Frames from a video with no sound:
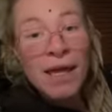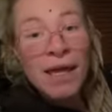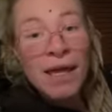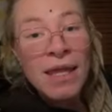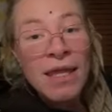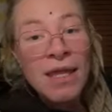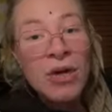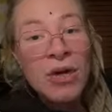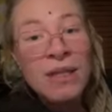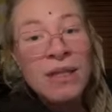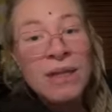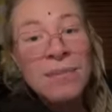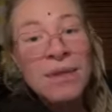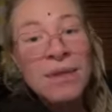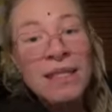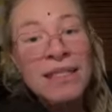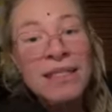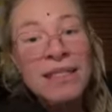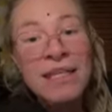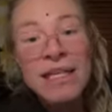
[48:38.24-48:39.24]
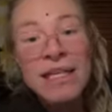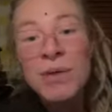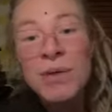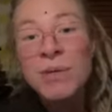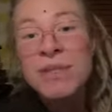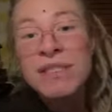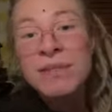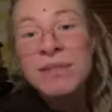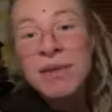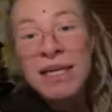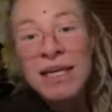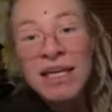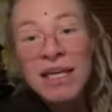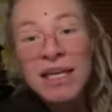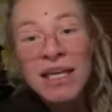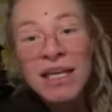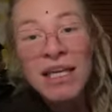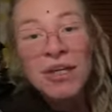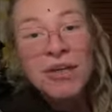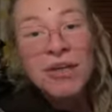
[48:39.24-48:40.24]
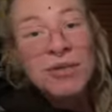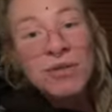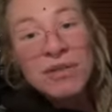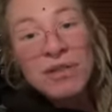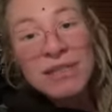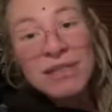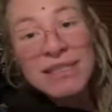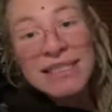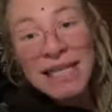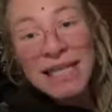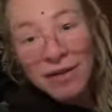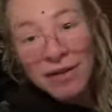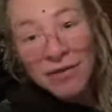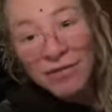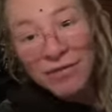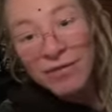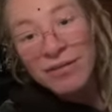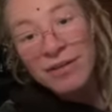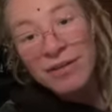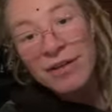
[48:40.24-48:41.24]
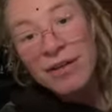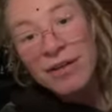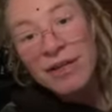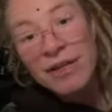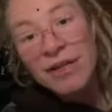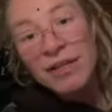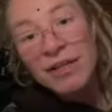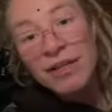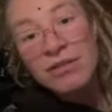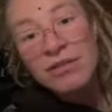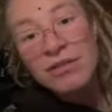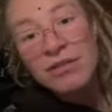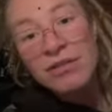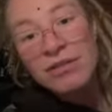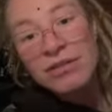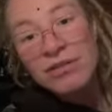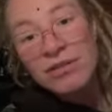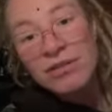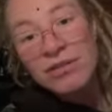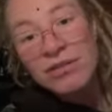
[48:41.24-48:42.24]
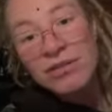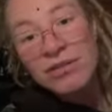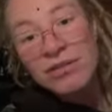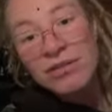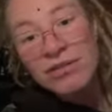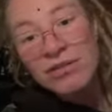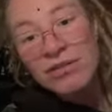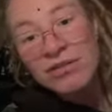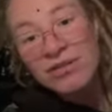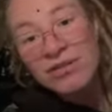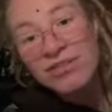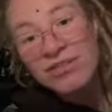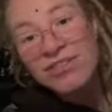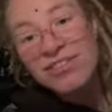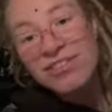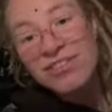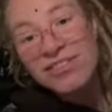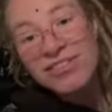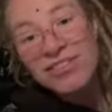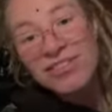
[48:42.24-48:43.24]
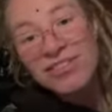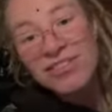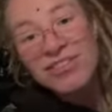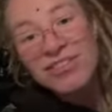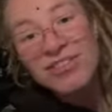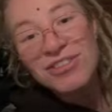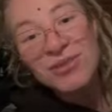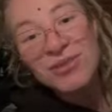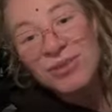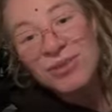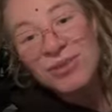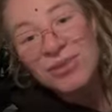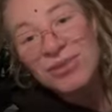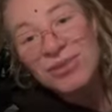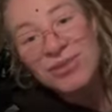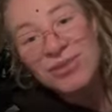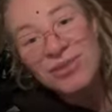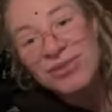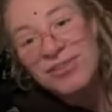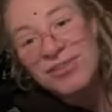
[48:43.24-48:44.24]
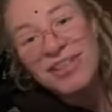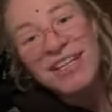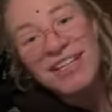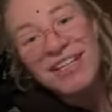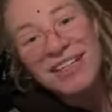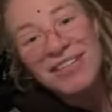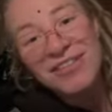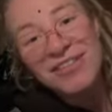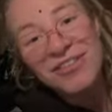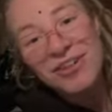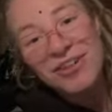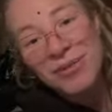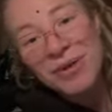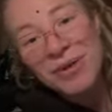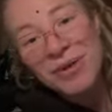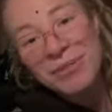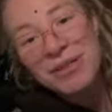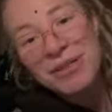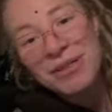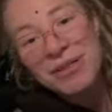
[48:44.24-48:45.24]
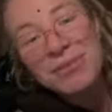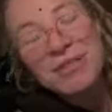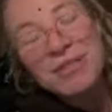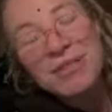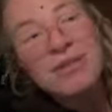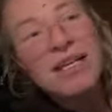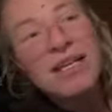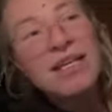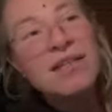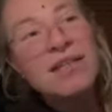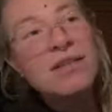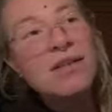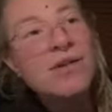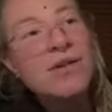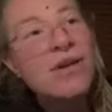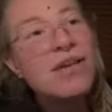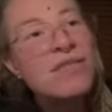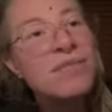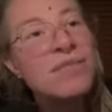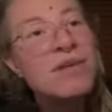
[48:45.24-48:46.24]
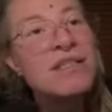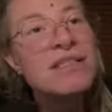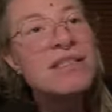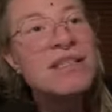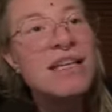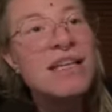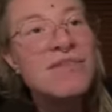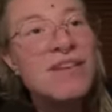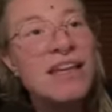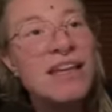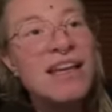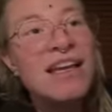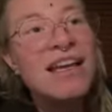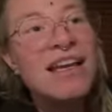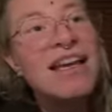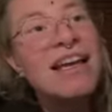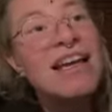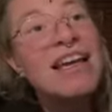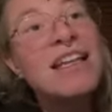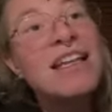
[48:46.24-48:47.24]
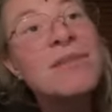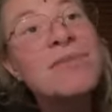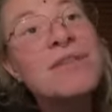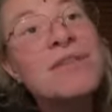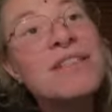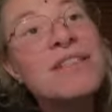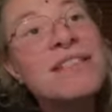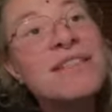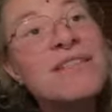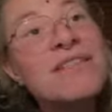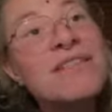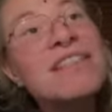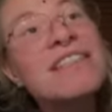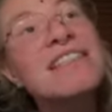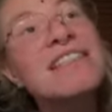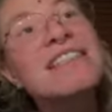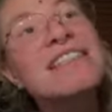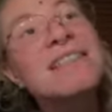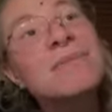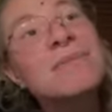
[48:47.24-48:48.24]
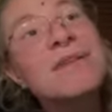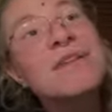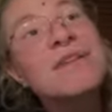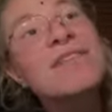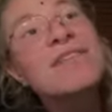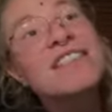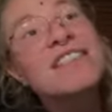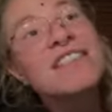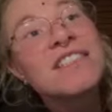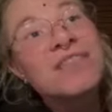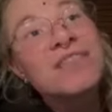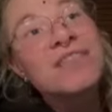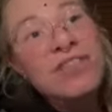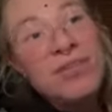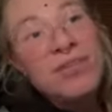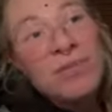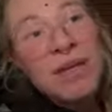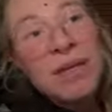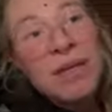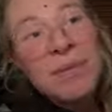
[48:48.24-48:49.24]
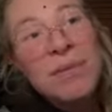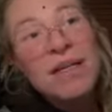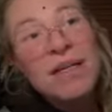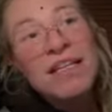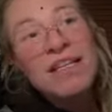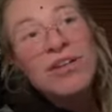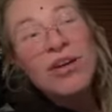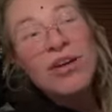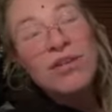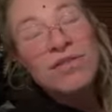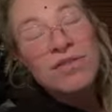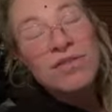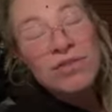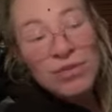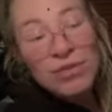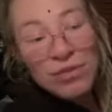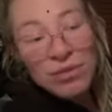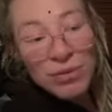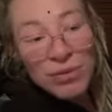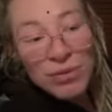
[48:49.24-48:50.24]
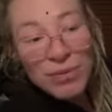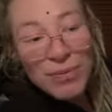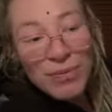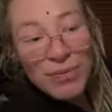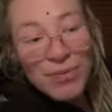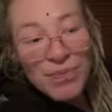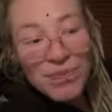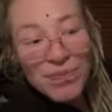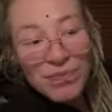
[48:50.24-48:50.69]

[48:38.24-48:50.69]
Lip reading: And all the money that I was making, I could save to do like for my purpose, right? So I've been saving. And in Brazil, like it's a big of a deal to make money enough to